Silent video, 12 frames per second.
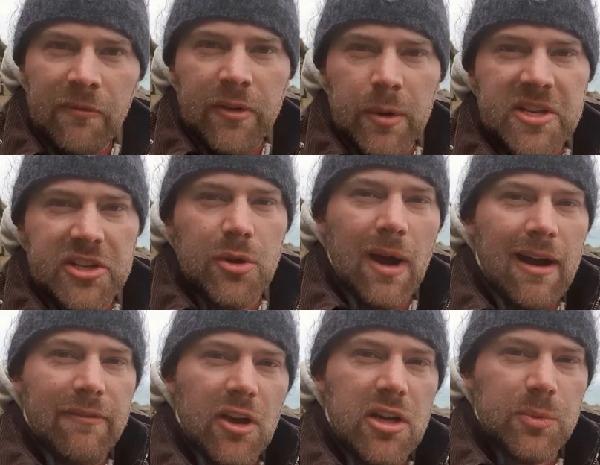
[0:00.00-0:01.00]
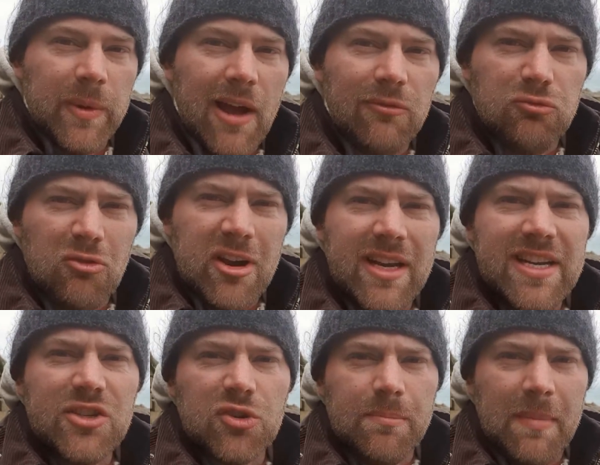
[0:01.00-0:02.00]
thing we do have though is we have really
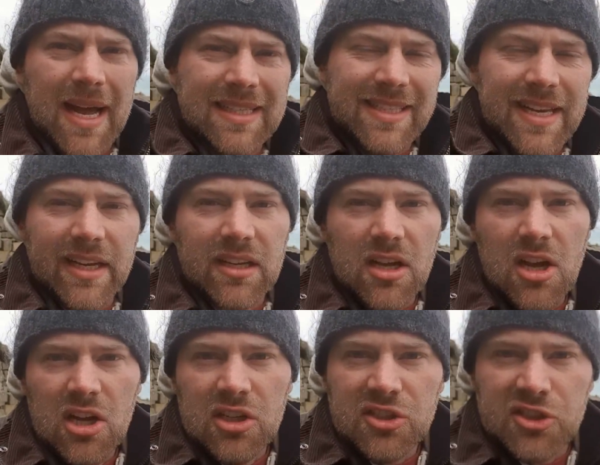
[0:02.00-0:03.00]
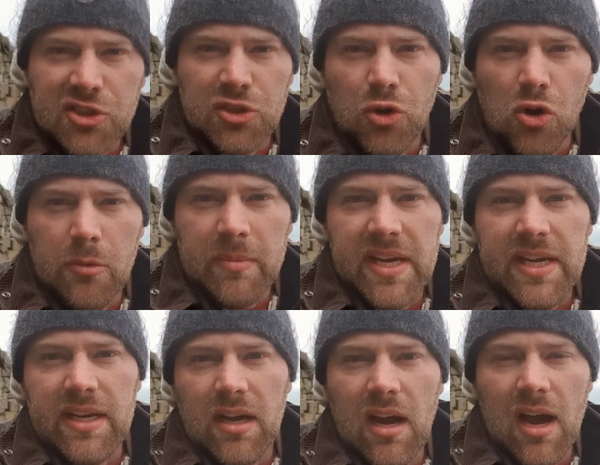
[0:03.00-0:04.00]
dramatic
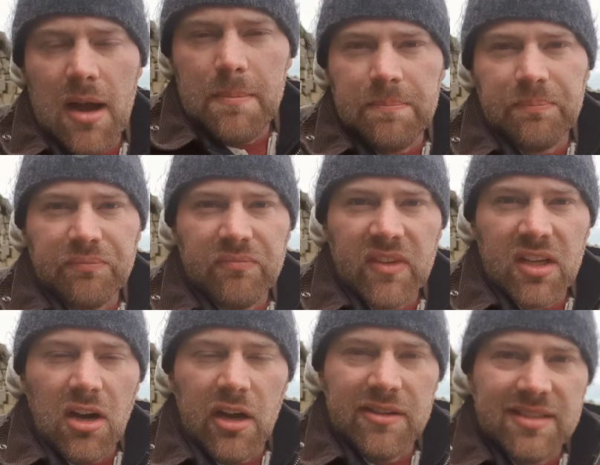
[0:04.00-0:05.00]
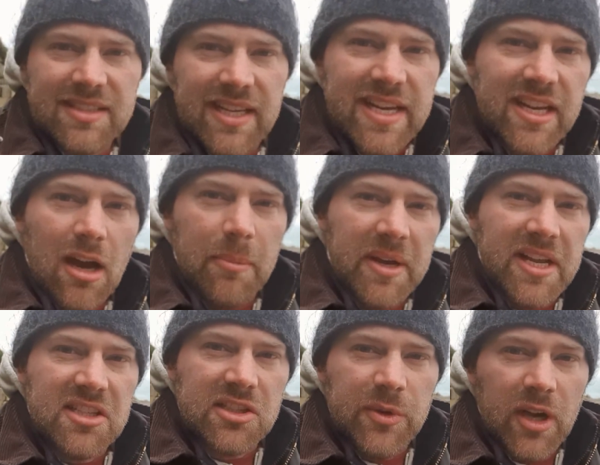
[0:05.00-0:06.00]
stormy kind of sea coming in.
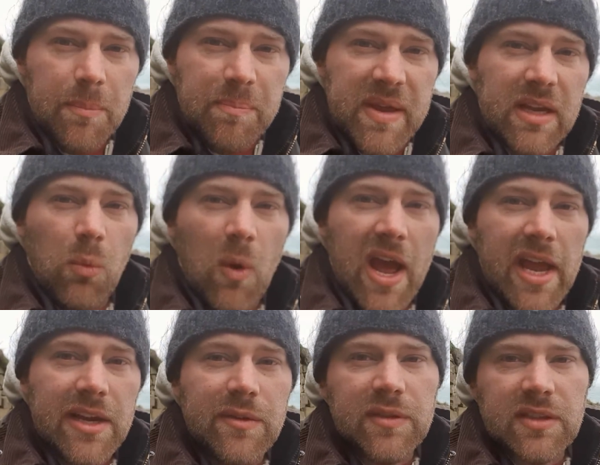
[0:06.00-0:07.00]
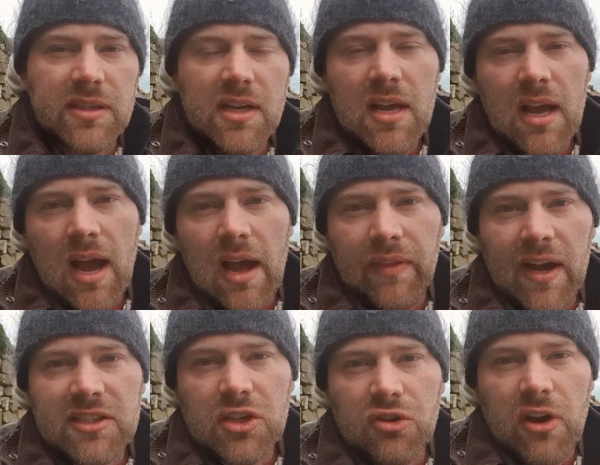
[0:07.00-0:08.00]
So we've got big waves, and
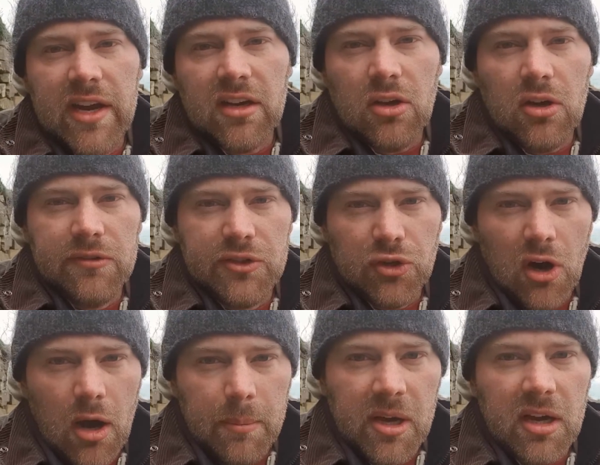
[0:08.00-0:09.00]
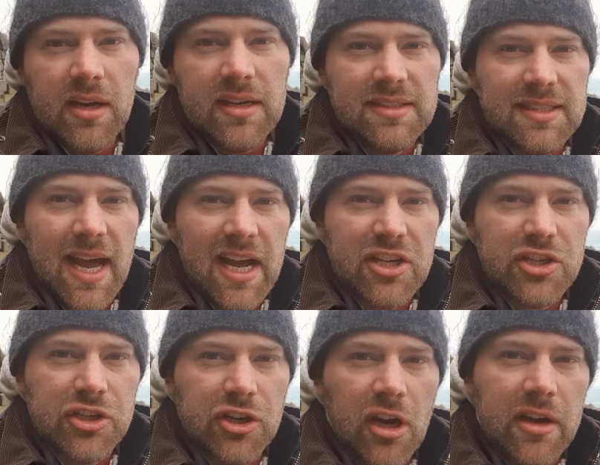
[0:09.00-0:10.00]
that's creating a lot of drama and
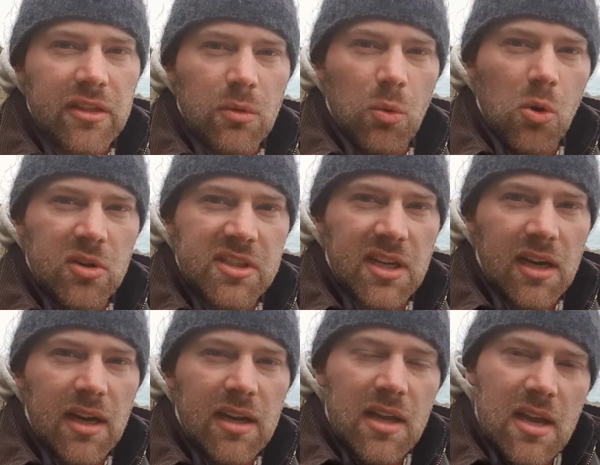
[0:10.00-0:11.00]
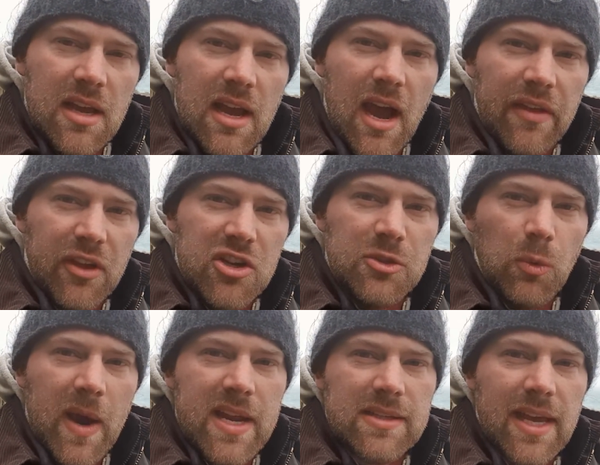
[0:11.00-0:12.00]
texture in the water, and those
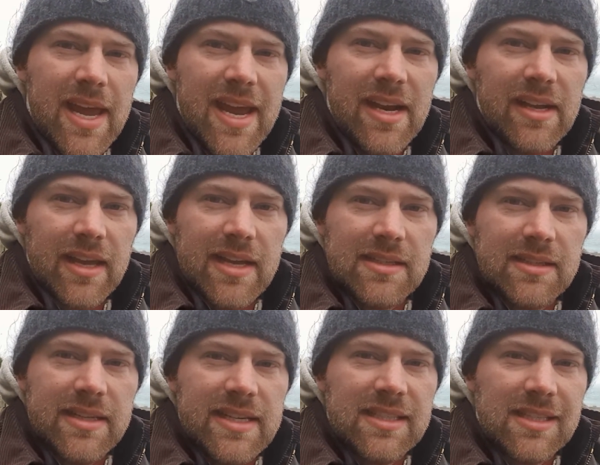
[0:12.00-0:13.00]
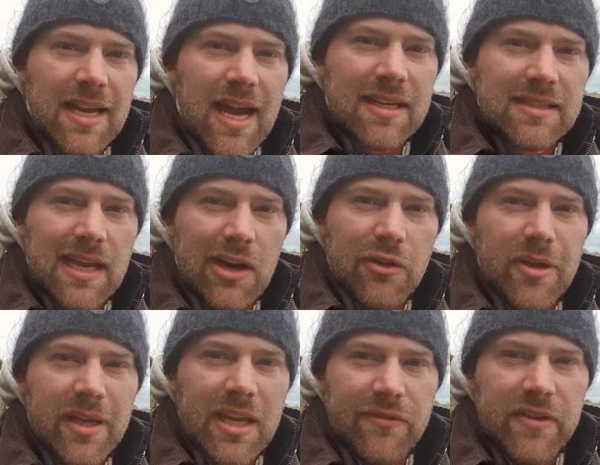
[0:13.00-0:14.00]
waves are hitting against these stacks
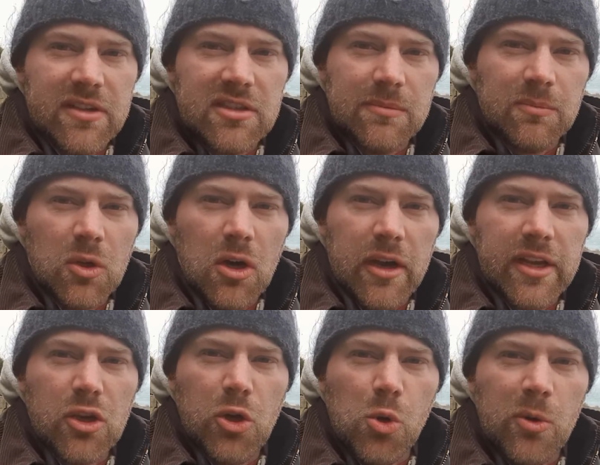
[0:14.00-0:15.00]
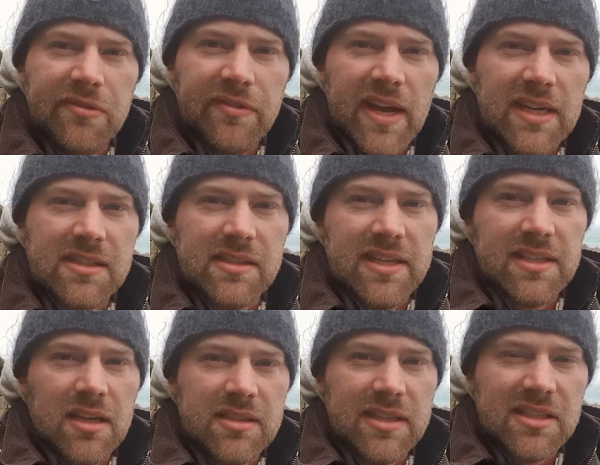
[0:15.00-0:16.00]
and giving some quite cool effects as it
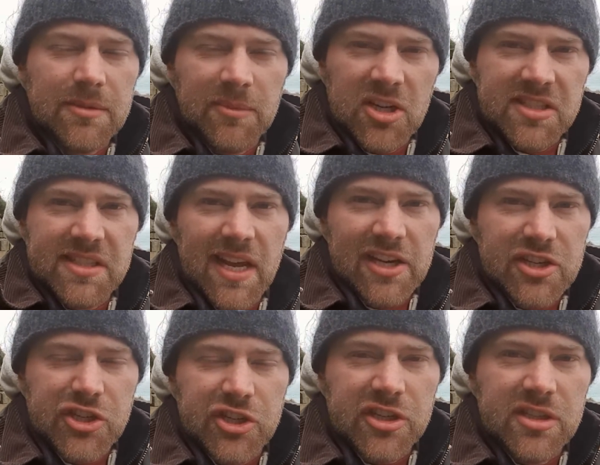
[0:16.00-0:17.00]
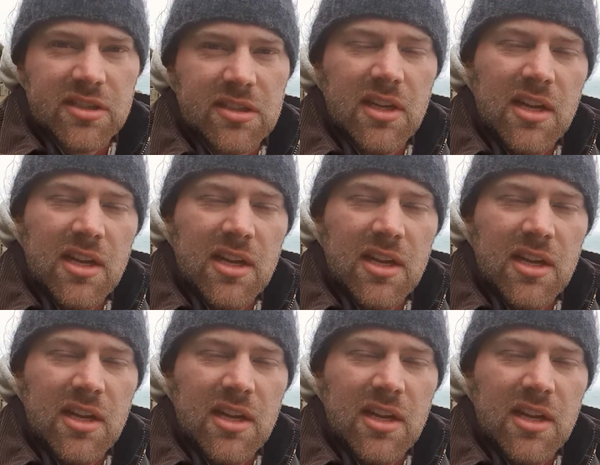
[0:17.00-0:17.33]
does it, some nice textures.